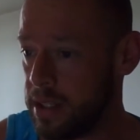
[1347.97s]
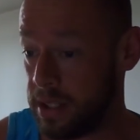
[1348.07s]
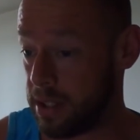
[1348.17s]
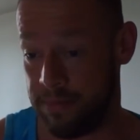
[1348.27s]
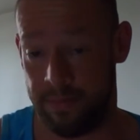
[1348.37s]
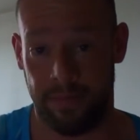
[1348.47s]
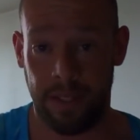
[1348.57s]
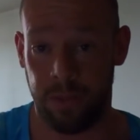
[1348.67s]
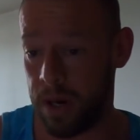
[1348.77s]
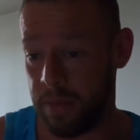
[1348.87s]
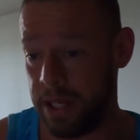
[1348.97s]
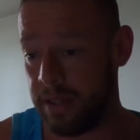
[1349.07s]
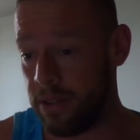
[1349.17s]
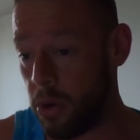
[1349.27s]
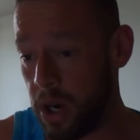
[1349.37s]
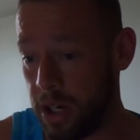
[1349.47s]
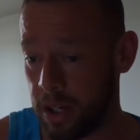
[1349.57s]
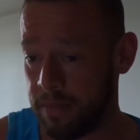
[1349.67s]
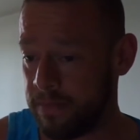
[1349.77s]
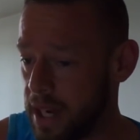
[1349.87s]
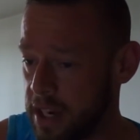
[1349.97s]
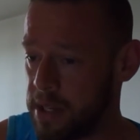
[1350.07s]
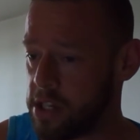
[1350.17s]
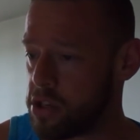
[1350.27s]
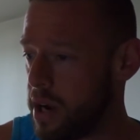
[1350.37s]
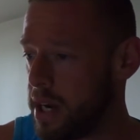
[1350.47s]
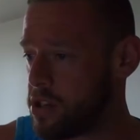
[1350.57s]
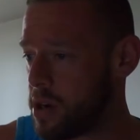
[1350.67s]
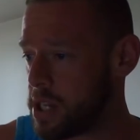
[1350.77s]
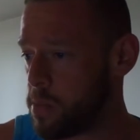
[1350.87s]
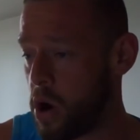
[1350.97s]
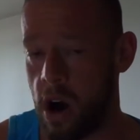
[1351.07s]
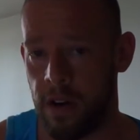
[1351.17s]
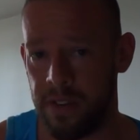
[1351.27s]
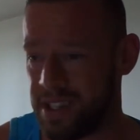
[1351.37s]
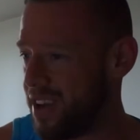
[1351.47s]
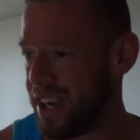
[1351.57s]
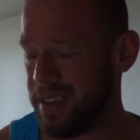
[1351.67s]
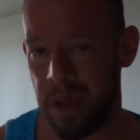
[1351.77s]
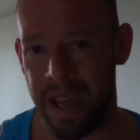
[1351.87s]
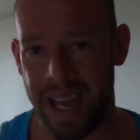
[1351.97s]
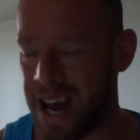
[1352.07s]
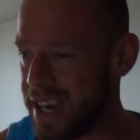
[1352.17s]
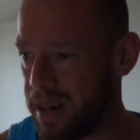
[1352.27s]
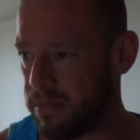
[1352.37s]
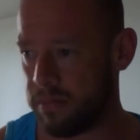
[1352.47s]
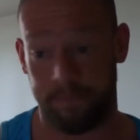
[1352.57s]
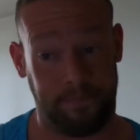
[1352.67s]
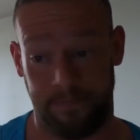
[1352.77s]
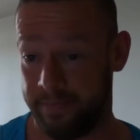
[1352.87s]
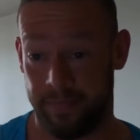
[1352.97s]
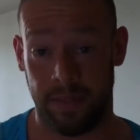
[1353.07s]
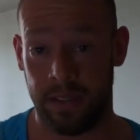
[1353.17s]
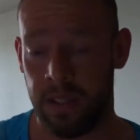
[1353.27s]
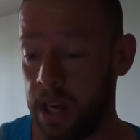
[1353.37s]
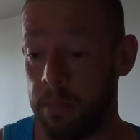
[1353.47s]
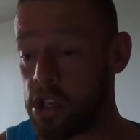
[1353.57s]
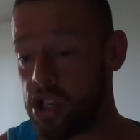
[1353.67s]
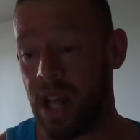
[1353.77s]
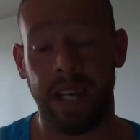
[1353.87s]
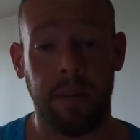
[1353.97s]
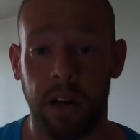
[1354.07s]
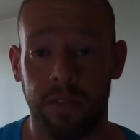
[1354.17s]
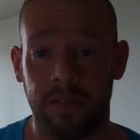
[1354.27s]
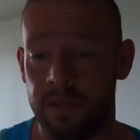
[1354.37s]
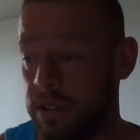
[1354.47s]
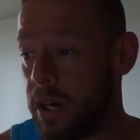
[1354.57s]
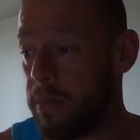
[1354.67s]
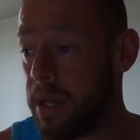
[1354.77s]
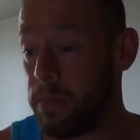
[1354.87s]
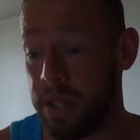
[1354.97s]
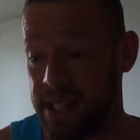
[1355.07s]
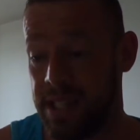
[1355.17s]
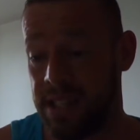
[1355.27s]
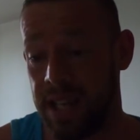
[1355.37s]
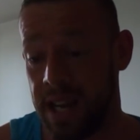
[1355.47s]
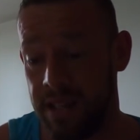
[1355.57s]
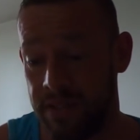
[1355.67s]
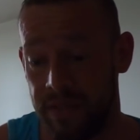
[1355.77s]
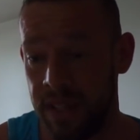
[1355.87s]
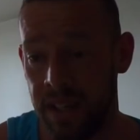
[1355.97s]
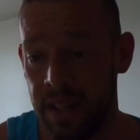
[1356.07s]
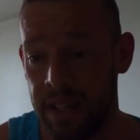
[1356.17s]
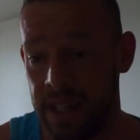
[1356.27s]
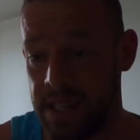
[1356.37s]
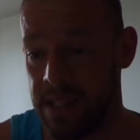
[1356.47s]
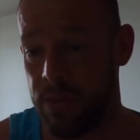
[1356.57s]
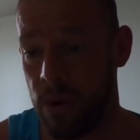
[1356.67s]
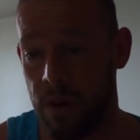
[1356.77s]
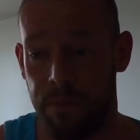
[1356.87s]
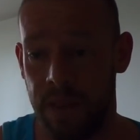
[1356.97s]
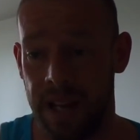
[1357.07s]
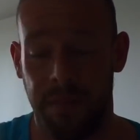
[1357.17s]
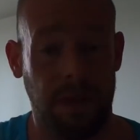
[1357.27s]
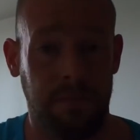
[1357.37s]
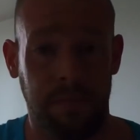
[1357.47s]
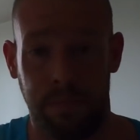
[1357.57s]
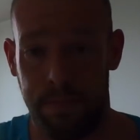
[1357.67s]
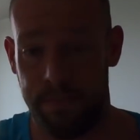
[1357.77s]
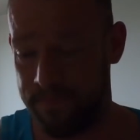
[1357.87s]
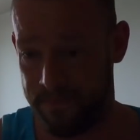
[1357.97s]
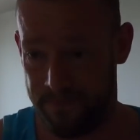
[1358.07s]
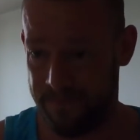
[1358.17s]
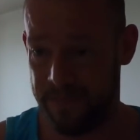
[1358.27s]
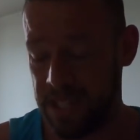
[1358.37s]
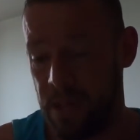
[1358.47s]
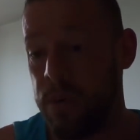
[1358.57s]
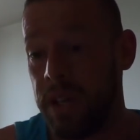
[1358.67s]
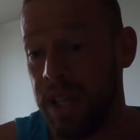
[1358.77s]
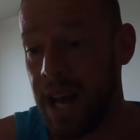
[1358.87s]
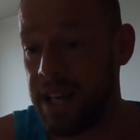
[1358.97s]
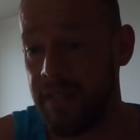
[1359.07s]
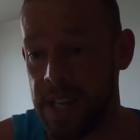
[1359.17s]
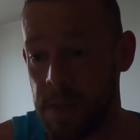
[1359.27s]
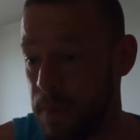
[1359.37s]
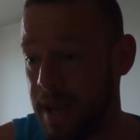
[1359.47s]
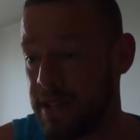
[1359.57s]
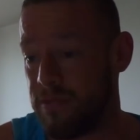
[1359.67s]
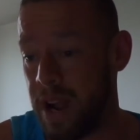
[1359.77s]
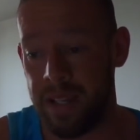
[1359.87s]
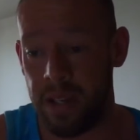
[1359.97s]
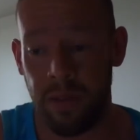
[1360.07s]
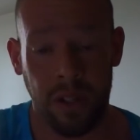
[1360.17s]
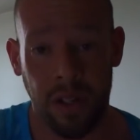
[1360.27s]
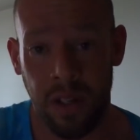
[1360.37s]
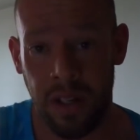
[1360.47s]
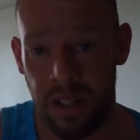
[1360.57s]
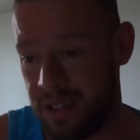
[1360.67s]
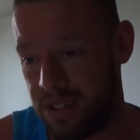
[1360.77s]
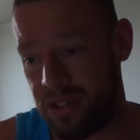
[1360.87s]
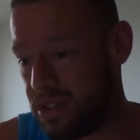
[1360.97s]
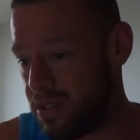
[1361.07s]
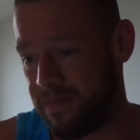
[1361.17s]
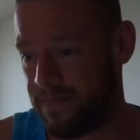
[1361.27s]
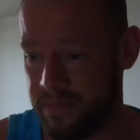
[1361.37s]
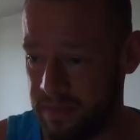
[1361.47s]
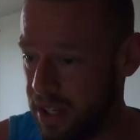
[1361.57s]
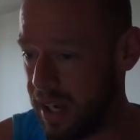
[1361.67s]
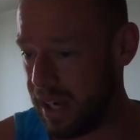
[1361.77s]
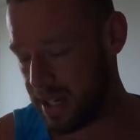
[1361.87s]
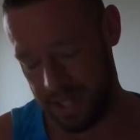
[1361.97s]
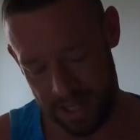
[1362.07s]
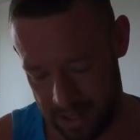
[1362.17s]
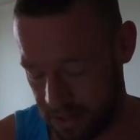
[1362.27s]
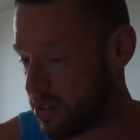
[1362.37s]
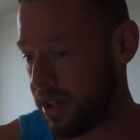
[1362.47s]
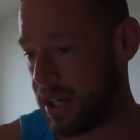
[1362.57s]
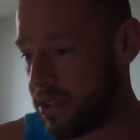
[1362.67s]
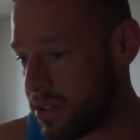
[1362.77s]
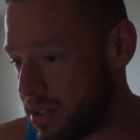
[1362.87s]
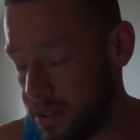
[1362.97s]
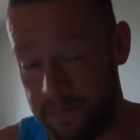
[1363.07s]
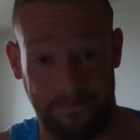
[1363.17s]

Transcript: This is, this is what I mean. No work on. I'd have been straight in transport office, giving it the big I am. I'm not slagging him off. You know what I mean? But this is the kind of, this is what we've kind of been, this is what you kind of expect right now. It's just, uh, I just, I just.